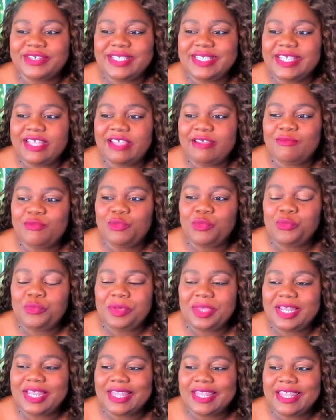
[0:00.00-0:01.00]
sim
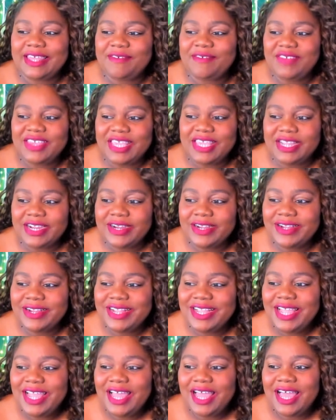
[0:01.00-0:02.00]
would live here.
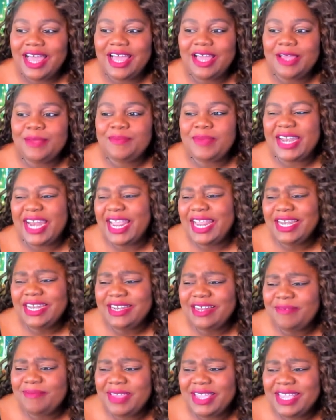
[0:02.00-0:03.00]
But I
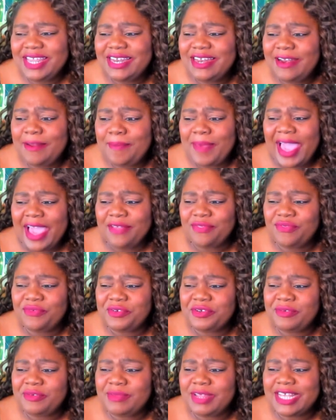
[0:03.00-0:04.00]
ended up making it a
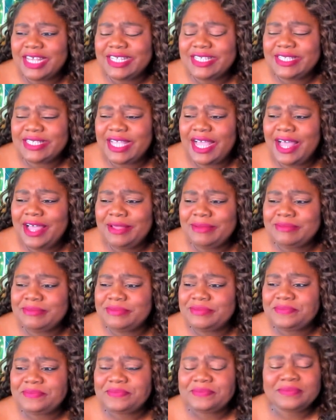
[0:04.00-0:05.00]
bathroom because
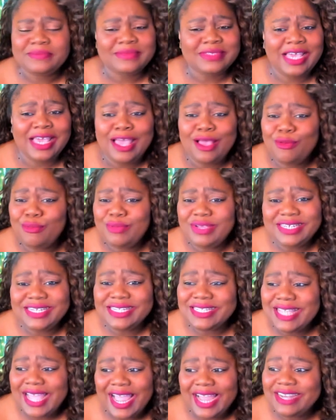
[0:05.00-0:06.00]
we
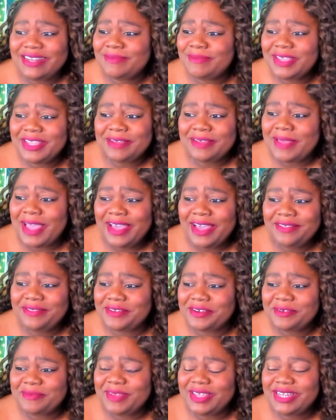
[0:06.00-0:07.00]
just had to make a
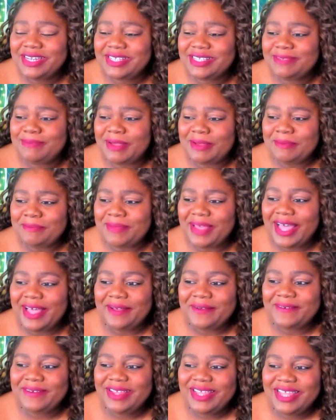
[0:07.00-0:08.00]
bathroom in this bump
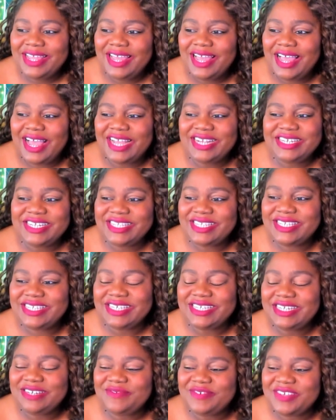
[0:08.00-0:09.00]
out. I just didn't